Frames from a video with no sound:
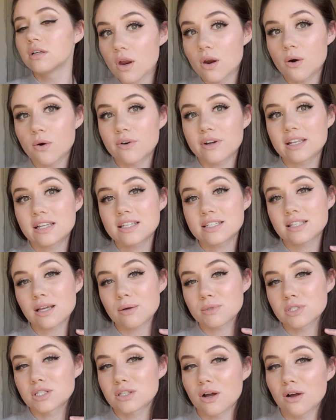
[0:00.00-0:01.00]
or at least I
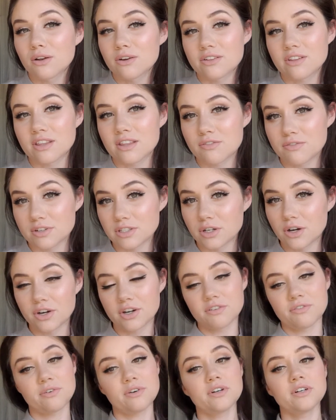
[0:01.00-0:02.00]
was taller than the
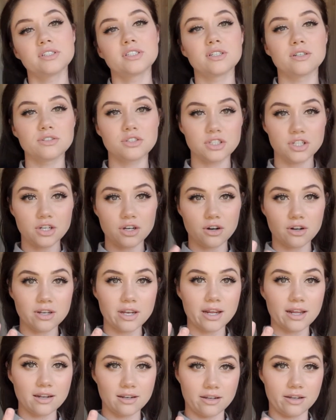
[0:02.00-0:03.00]
photographer, so she caught
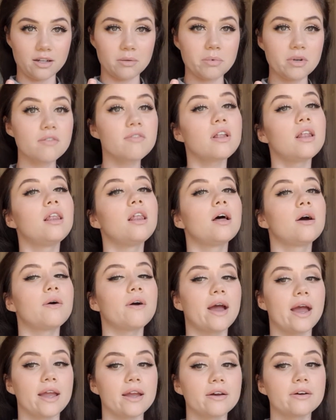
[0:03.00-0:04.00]
like a little bit of a low
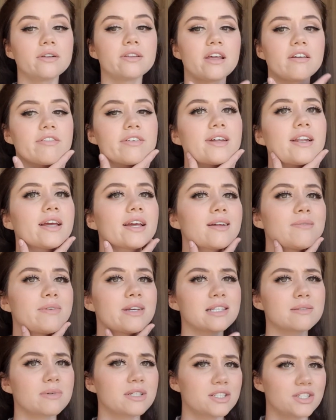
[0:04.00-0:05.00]
angle, and I feel like it
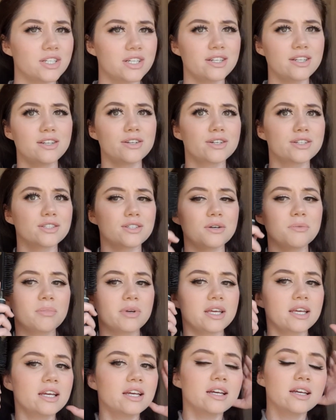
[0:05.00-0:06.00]
makes my chin look so
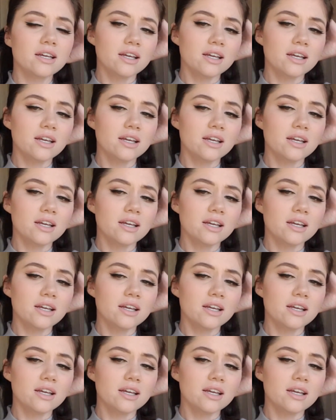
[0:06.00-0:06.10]
big.